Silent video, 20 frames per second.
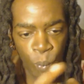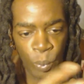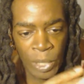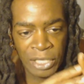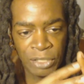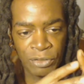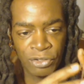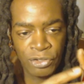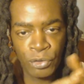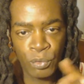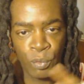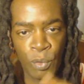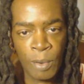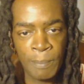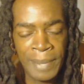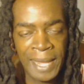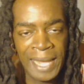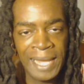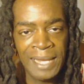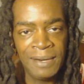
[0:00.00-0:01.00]
Whether it's through
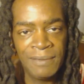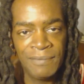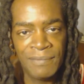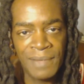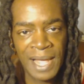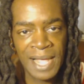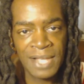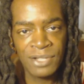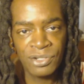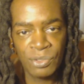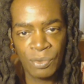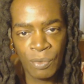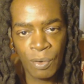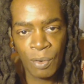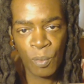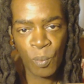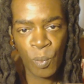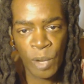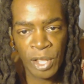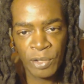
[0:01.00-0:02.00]
a paid advisor
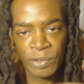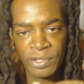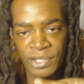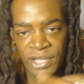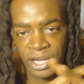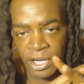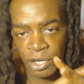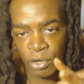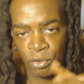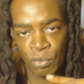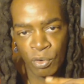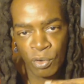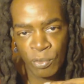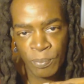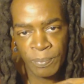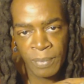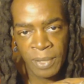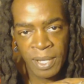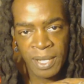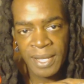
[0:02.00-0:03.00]
or whether it's at a
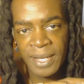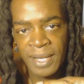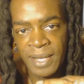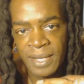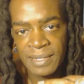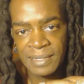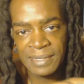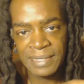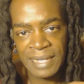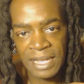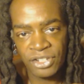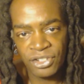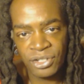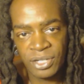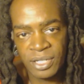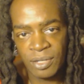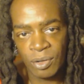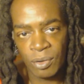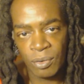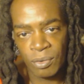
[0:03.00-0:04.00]
group
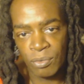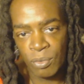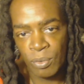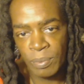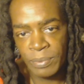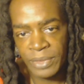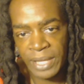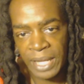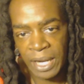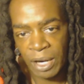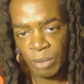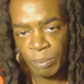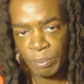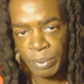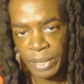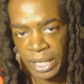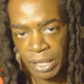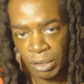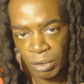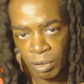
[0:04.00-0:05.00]
session or group
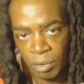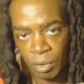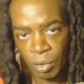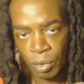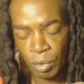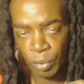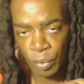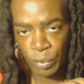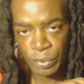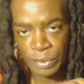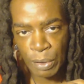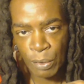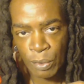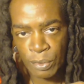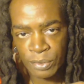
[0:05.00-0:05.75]
therapy or